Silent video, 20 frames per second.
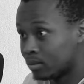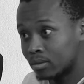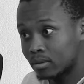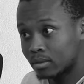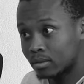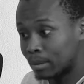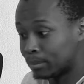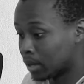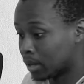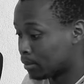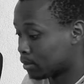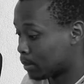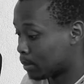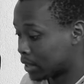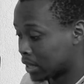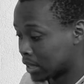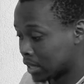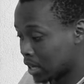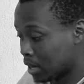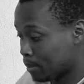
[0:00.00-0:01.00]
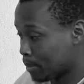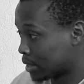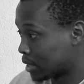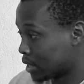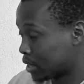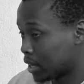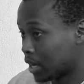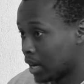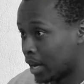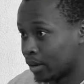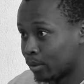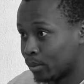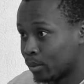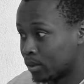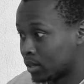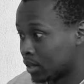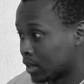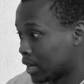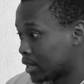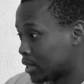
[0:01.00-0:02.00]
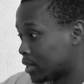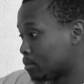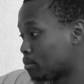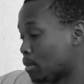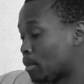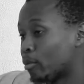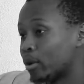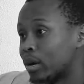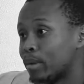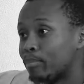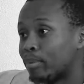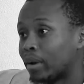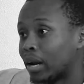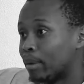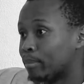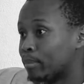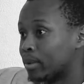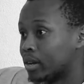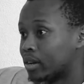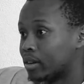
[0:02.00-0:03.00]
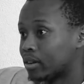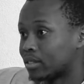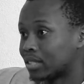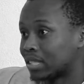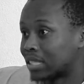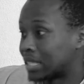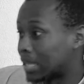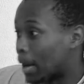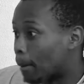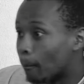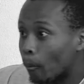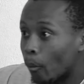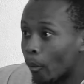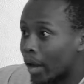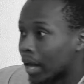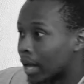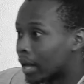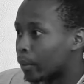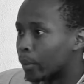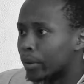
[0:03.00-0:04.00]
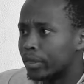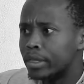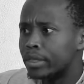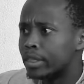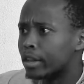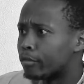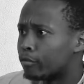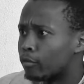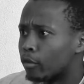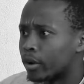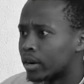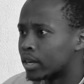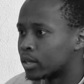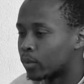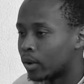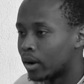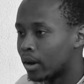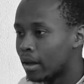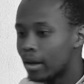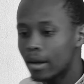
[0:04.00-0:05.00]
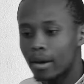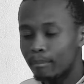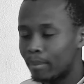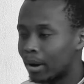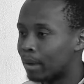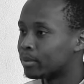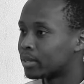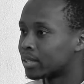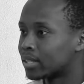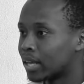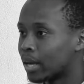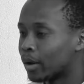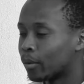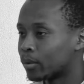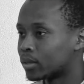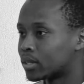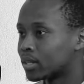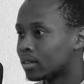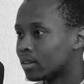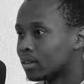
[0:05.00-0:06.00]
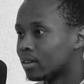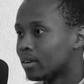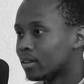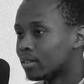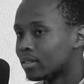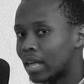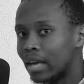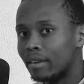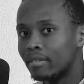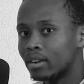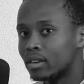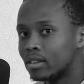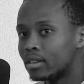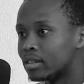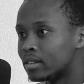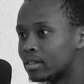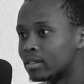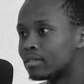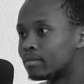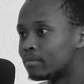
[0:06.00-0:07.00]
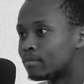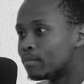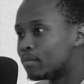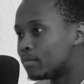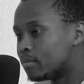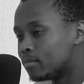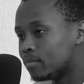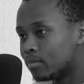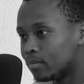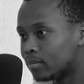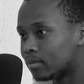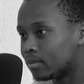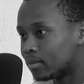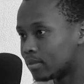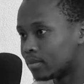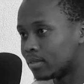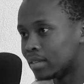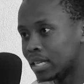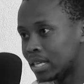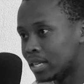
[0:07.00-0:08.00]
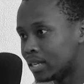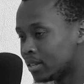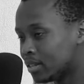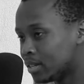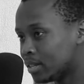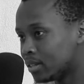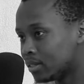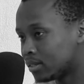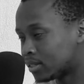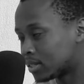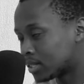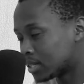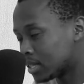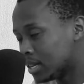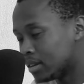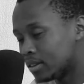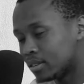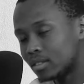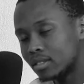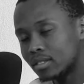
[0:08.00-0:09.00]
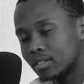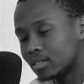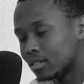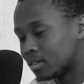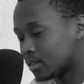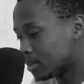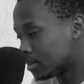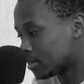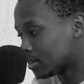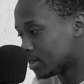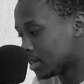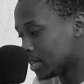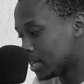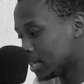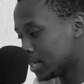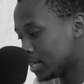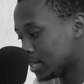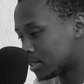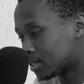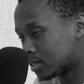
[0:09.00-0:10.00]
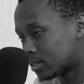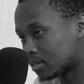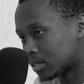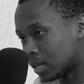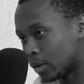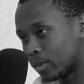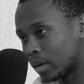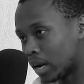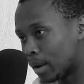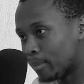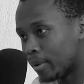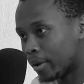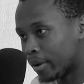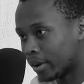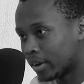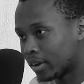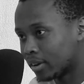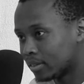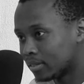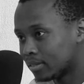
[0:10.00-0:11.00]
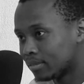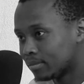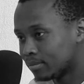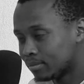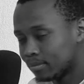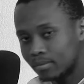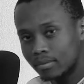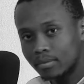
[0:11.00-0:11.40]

Sometimes but just a satellite cutting at Baboni pyramid somewhere within the forest one. But I'm just saying what they haven't seen is Southern America. Yeah.